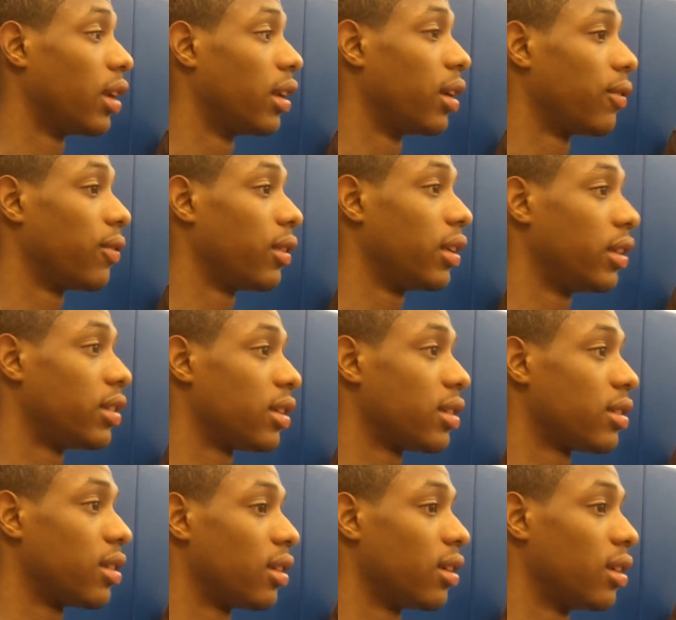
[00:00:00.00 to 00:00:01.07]
Yeah, definitely.
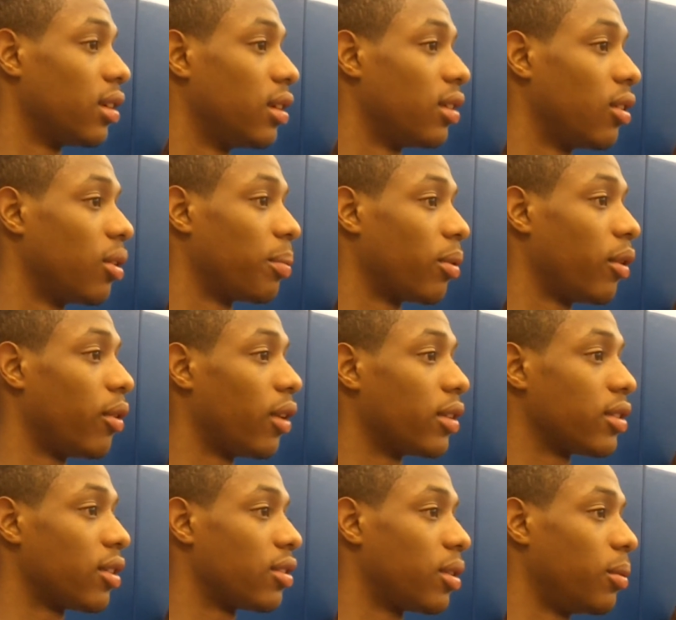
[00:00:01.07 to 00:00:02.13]
Just to prove to
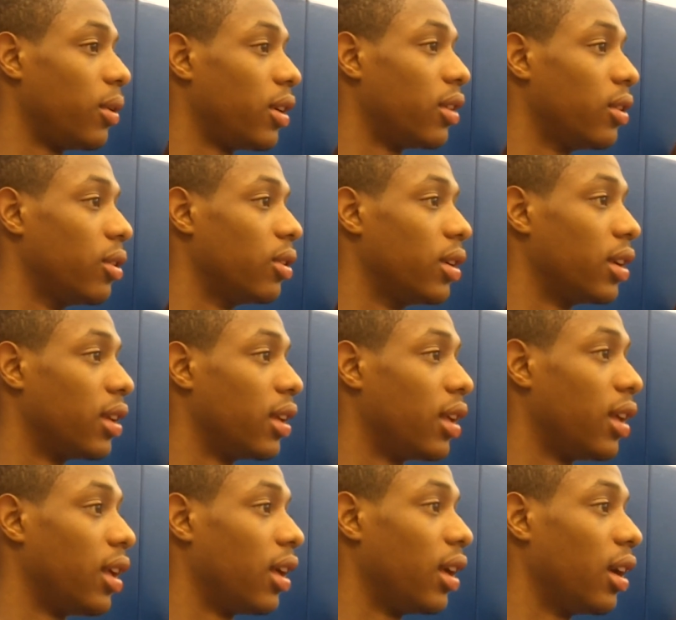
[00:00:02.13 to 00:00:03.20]
ourselves that we can do it.
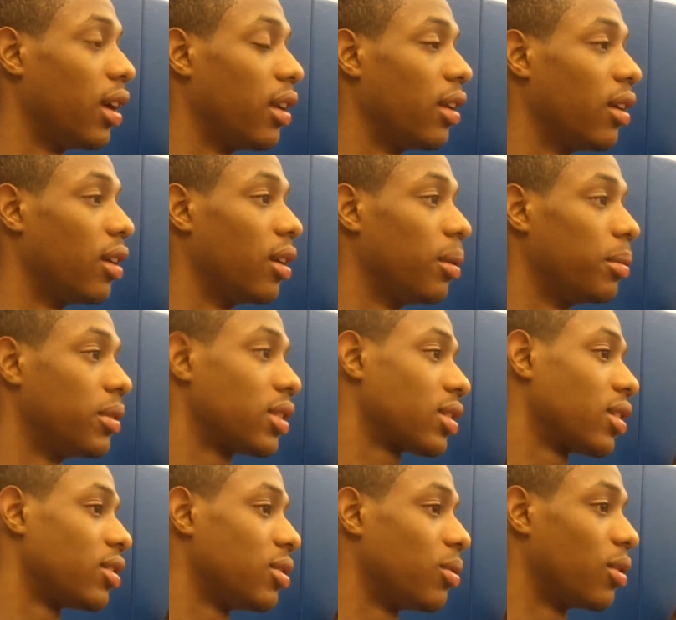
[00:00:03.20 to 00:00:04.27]
And
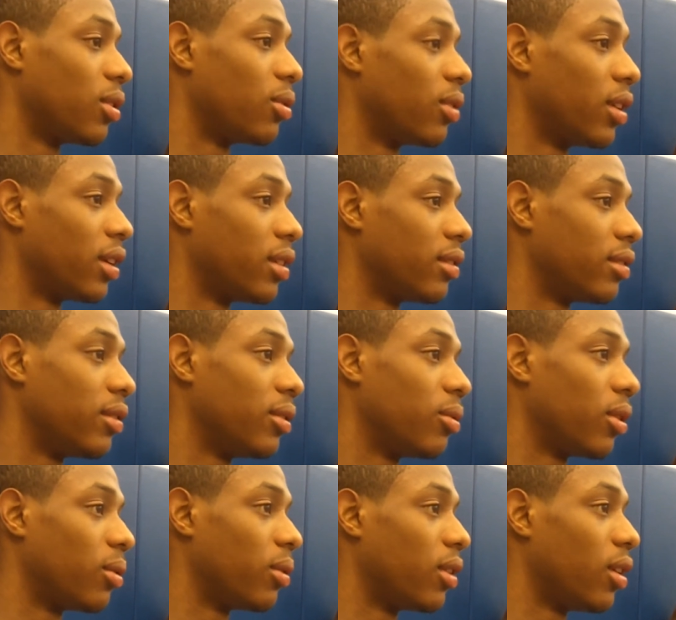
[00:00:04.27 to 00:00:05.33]
just because you want to win, you
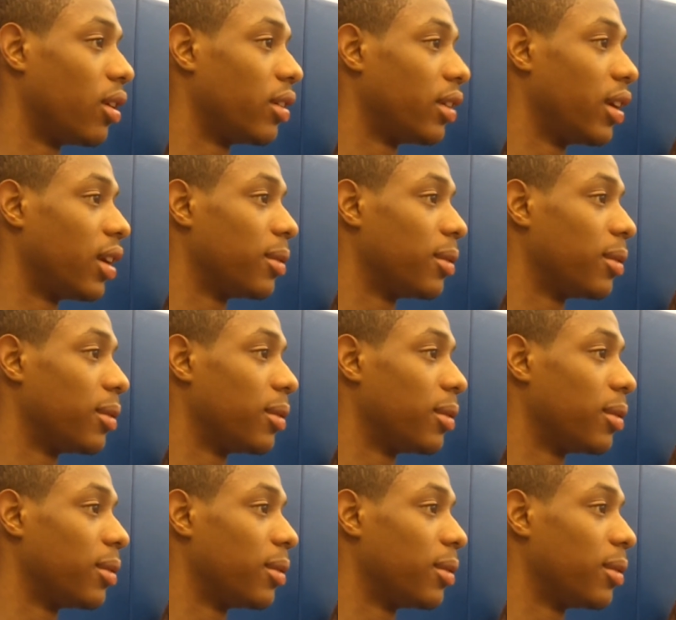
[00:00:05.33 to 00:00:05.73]
want to win all your